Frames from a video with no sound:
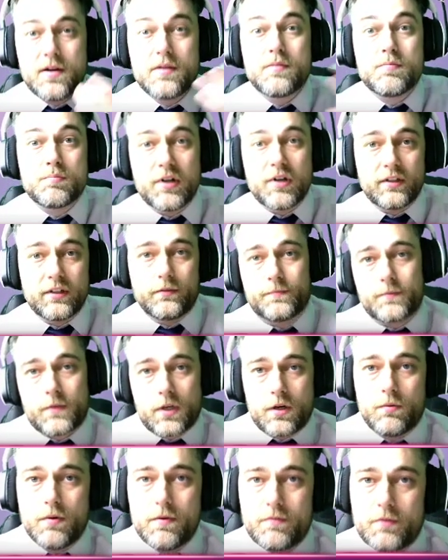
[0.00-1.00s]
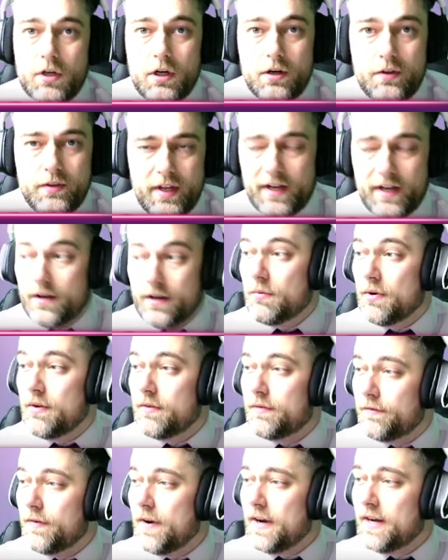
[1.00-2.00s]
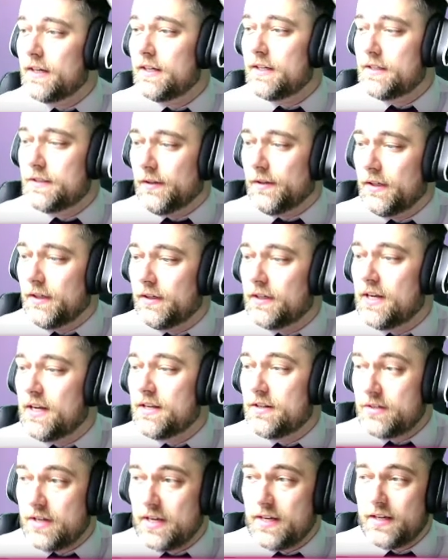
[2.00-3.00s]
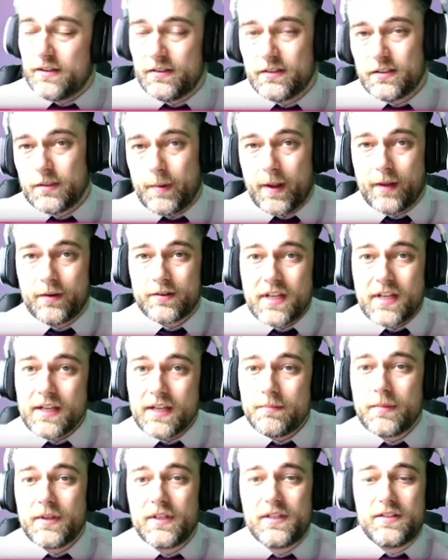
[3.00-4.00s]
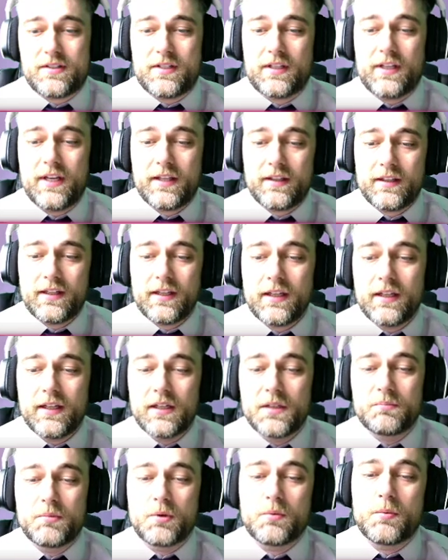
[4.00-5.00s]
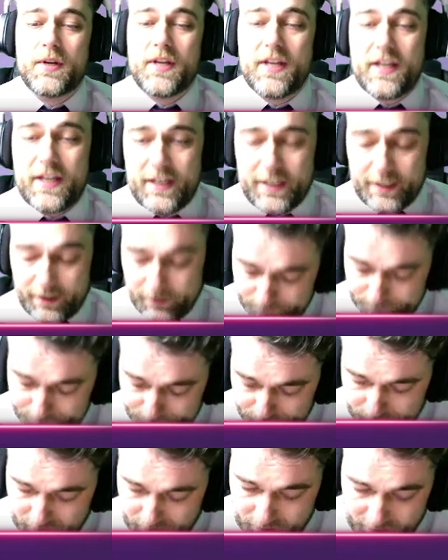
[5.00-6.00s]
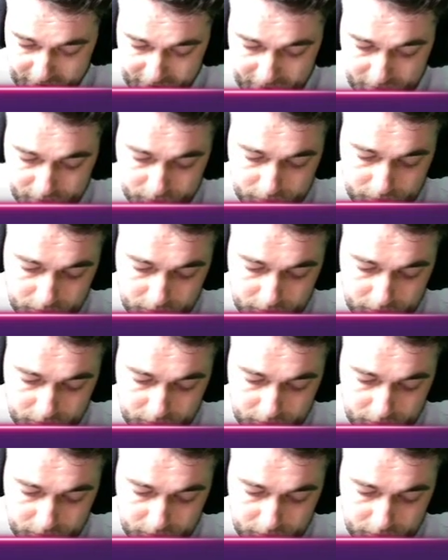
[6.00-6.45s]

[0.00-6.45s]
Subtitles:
Brill, we've got there. We've finally done it. It's taken us about 10 minutes to get there, but we're here. Now,